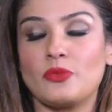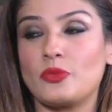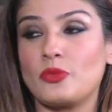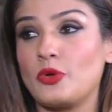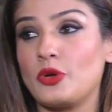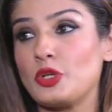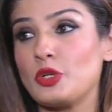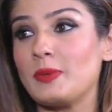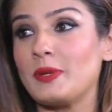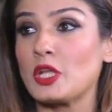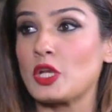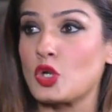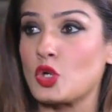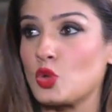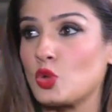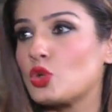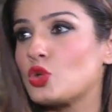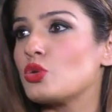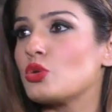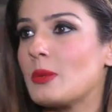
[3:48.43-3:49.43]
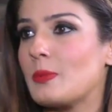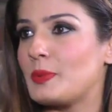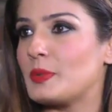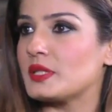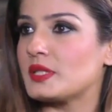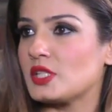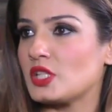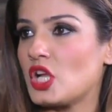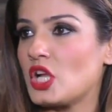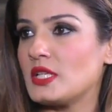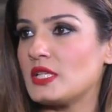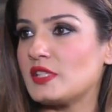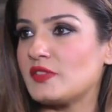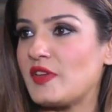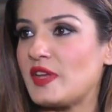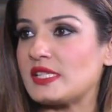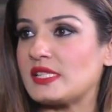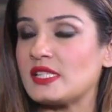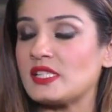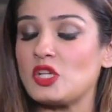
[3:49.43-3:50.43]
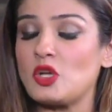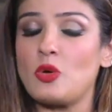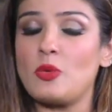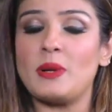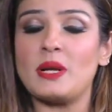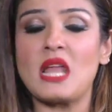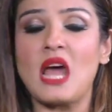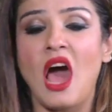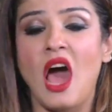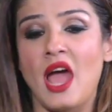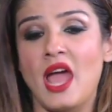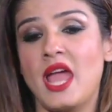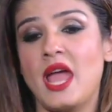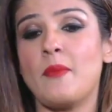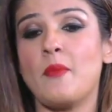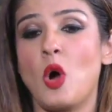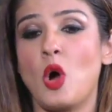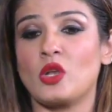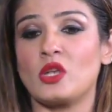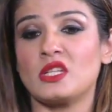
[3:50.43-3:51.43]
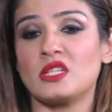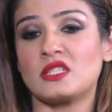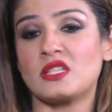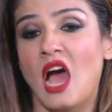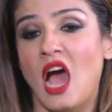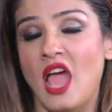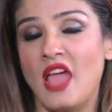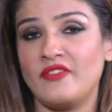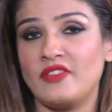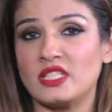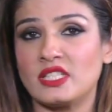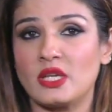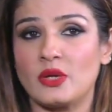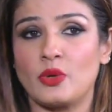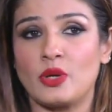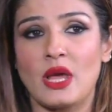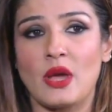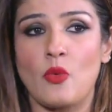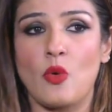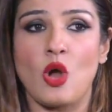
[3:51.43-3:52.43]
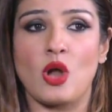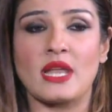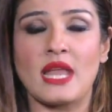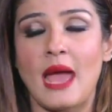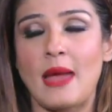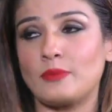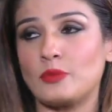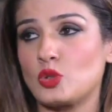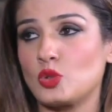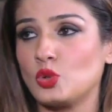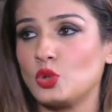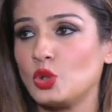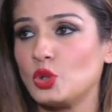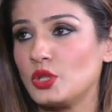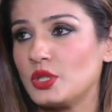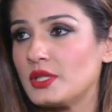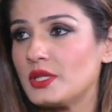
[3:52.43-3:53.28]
going to be rude to a person on his face and say, oh, but I am honest, I will say what I want, I am too good.